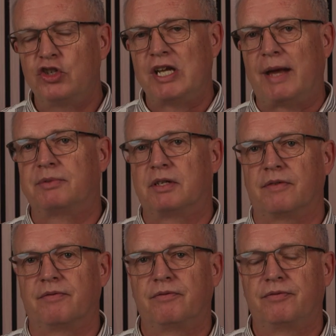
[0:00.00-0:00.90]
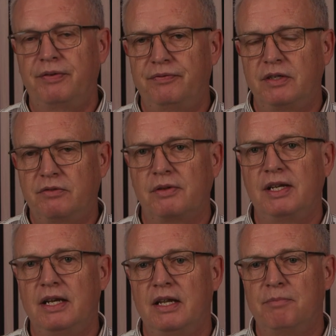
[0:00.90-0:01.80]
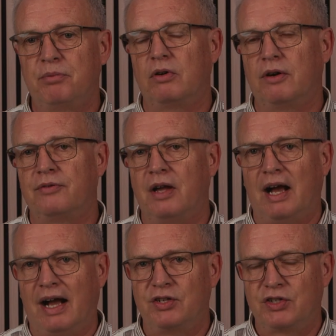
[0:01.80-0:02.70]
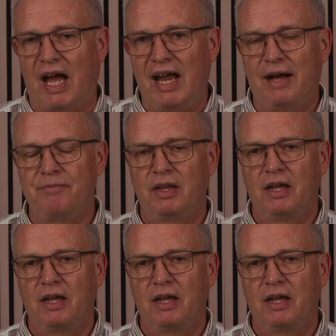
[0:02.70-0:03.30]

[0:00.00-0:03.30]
chapter fifty-three in the book of Isaiah,